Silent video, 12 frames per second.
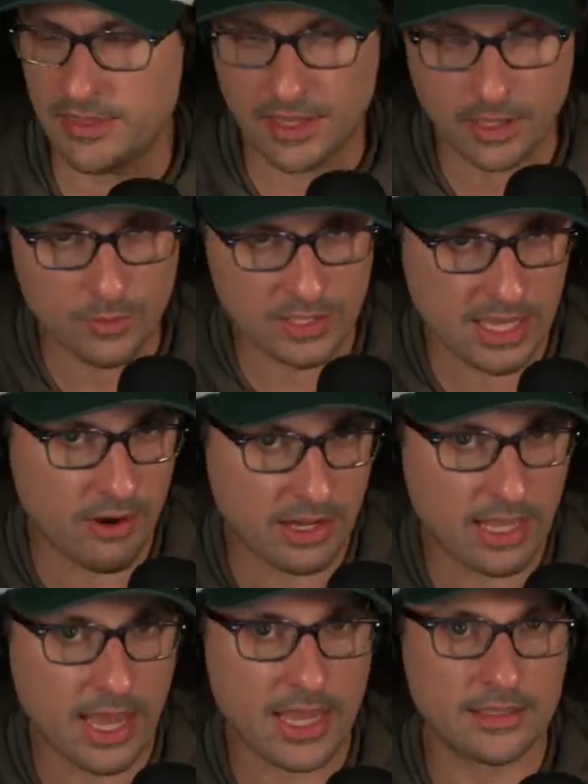I think it was
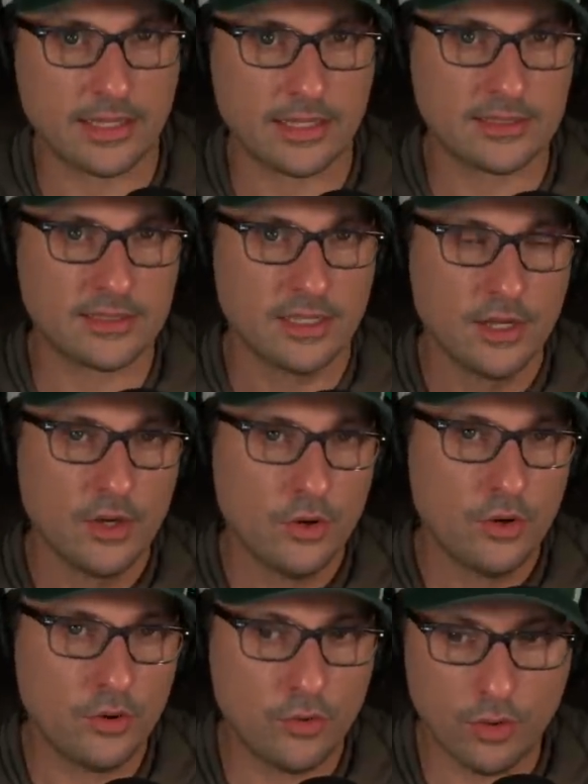Gary Gygax
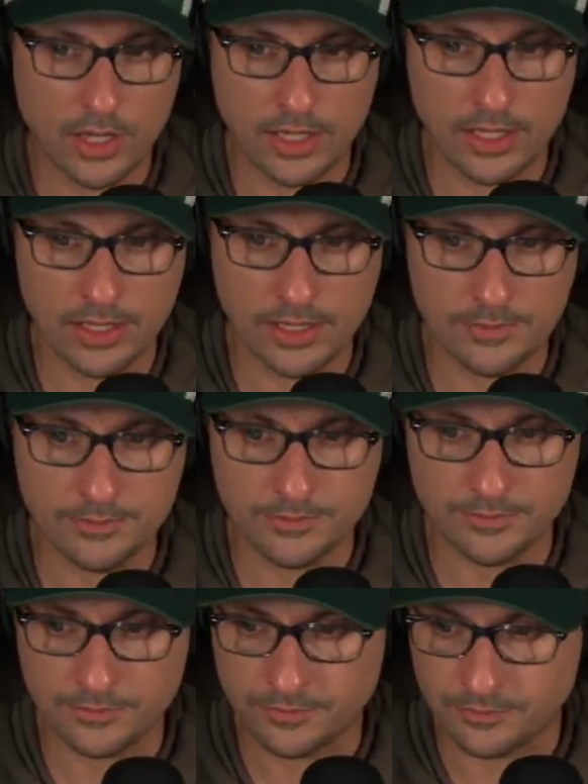who. Uh,
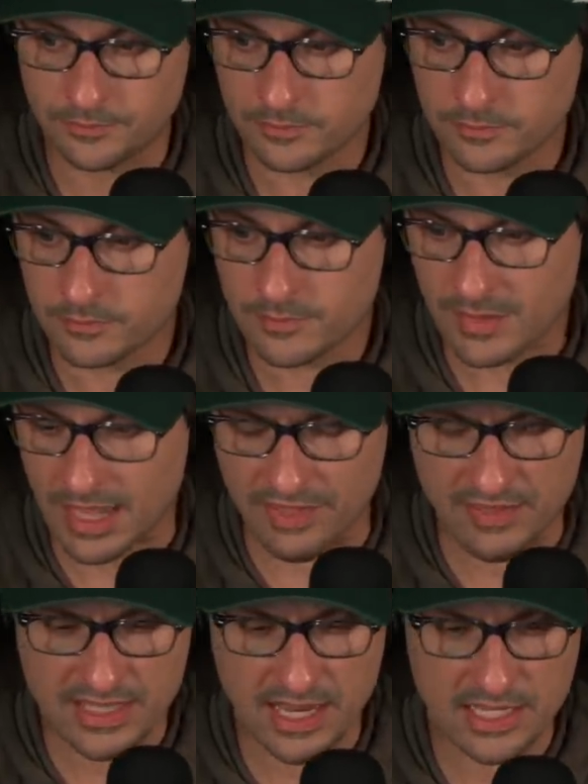
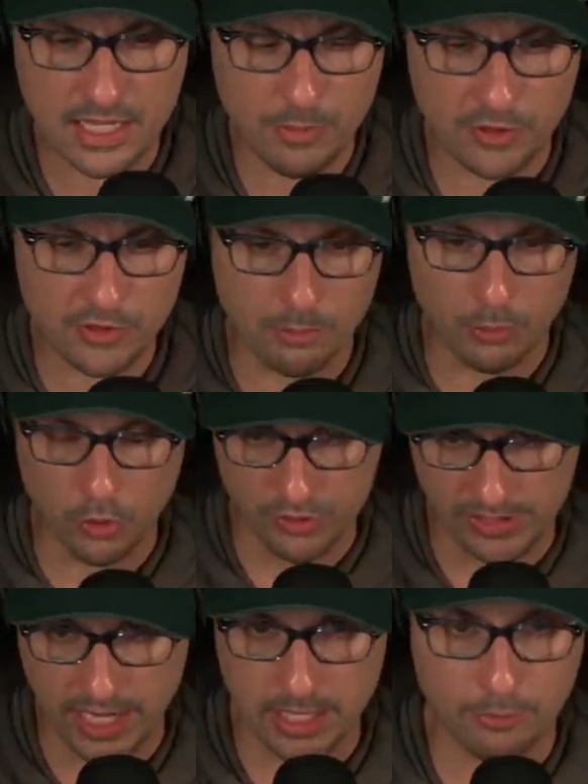had this idea about the
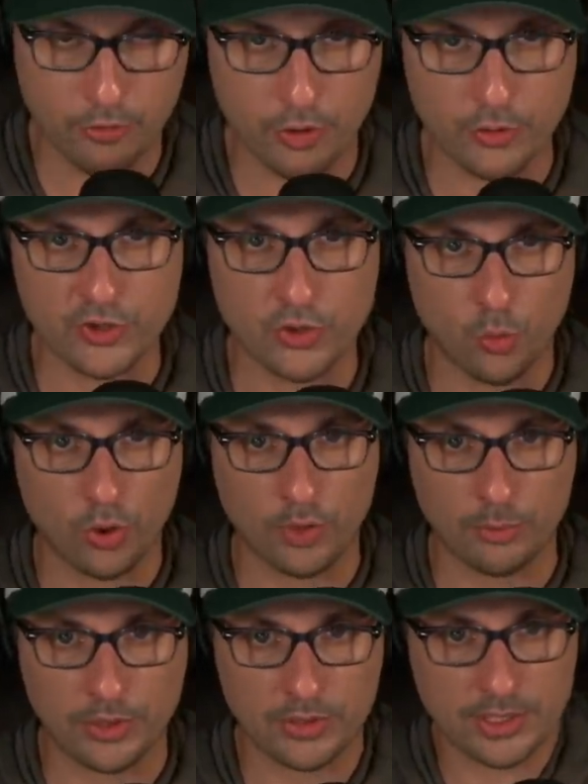bullseye approach to
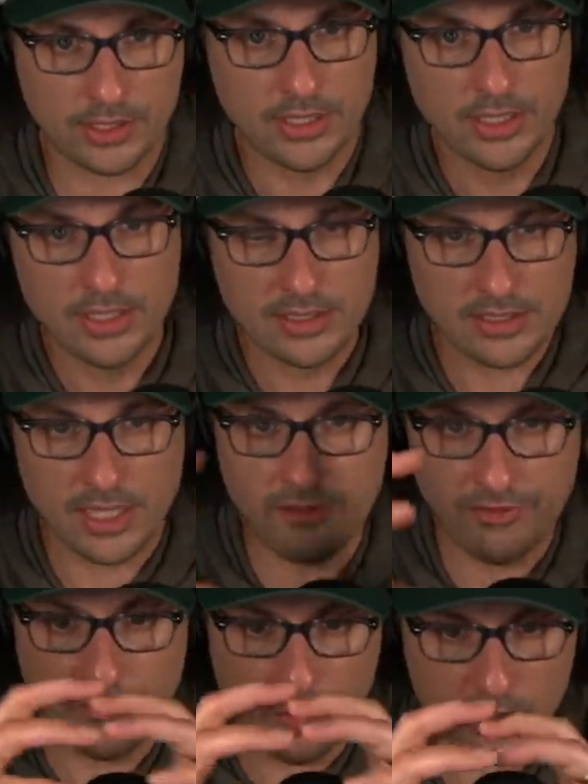world building. It's
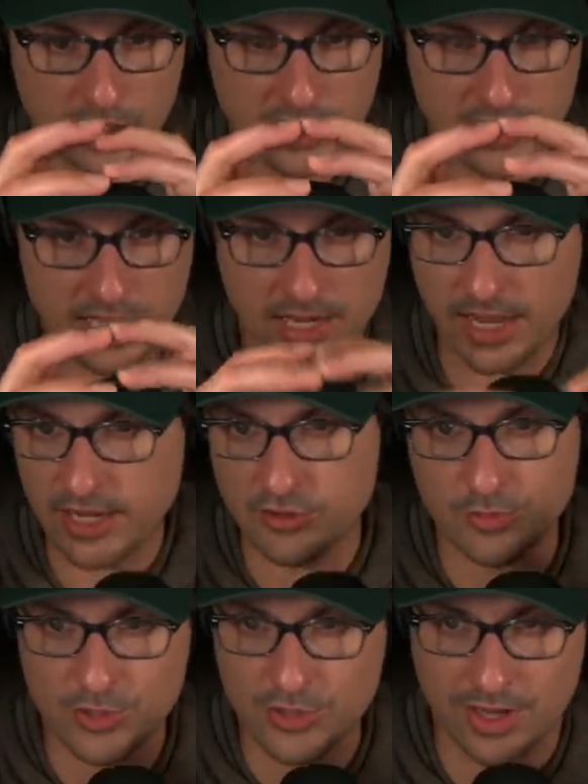like focus, and I
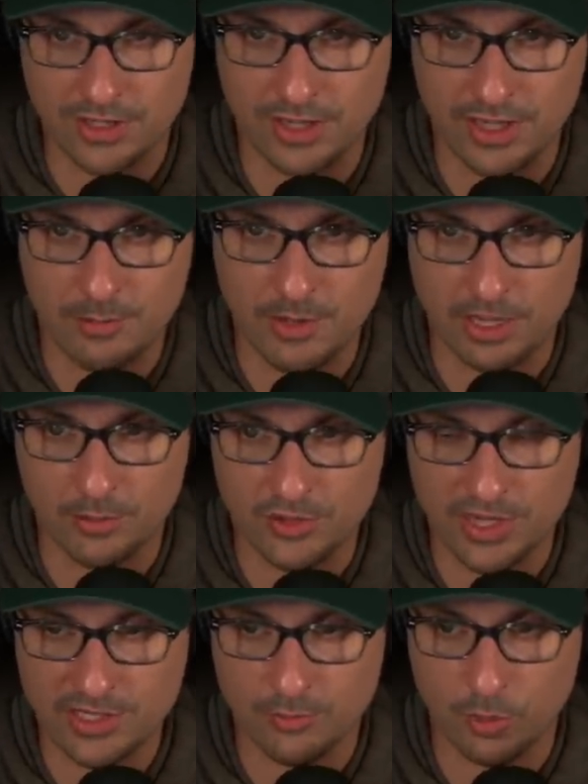was talking at a meeting with
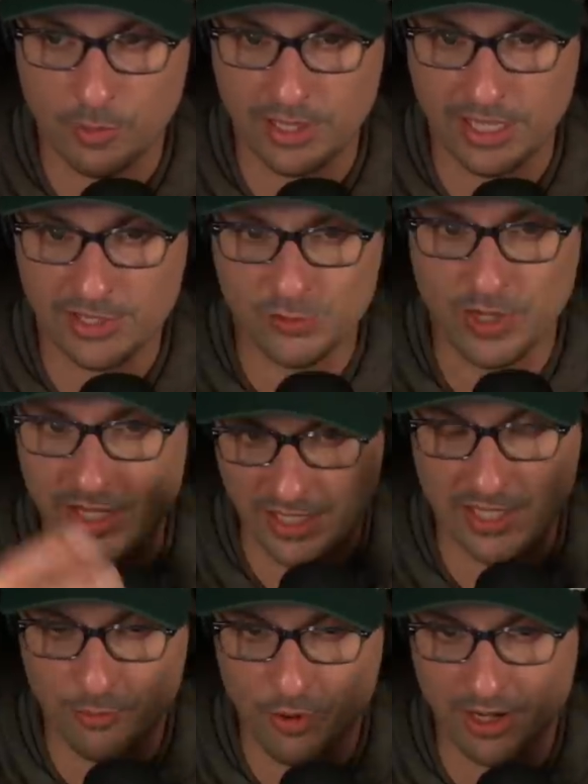Jason Bulmahn last week, and
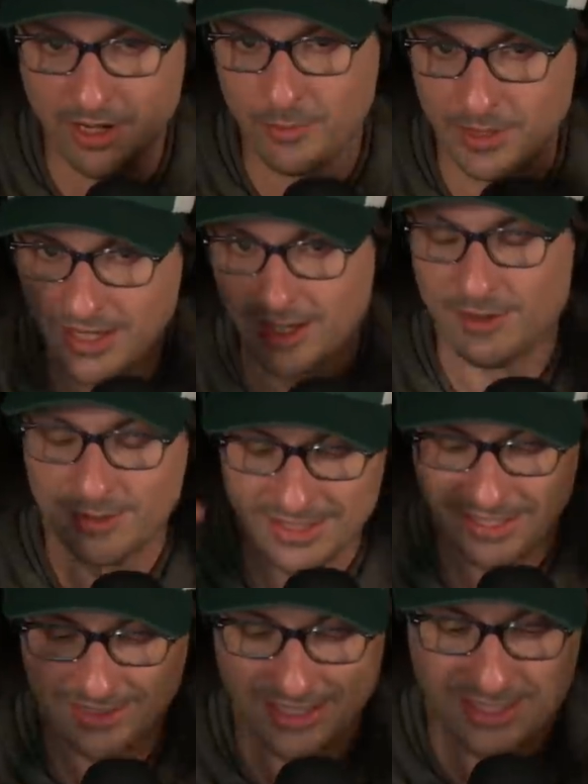he brought it up again. I was
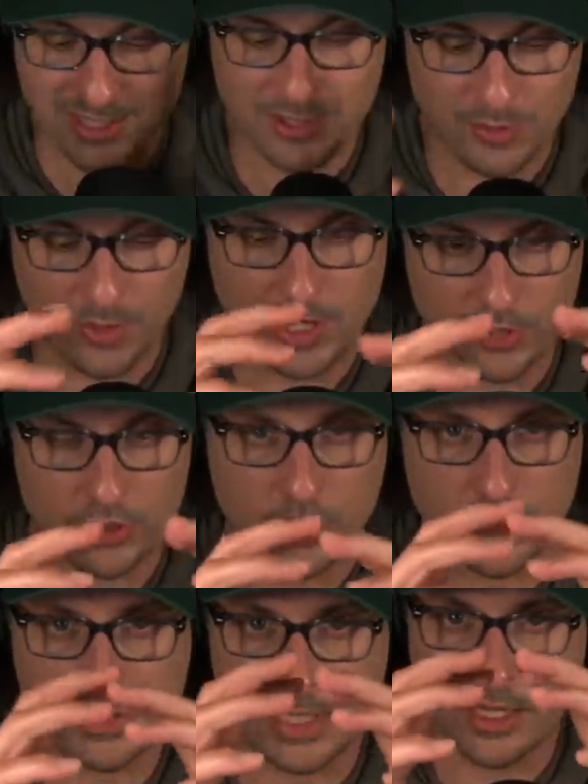like, this is the way to do
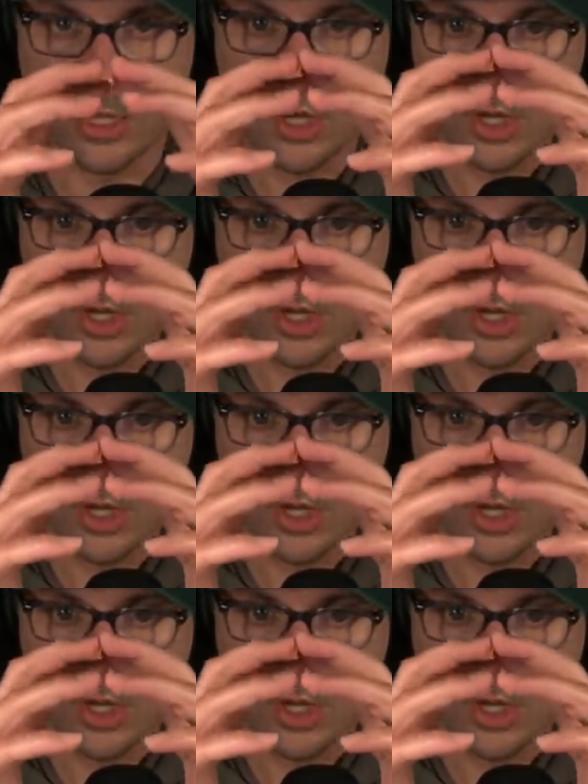it. It's like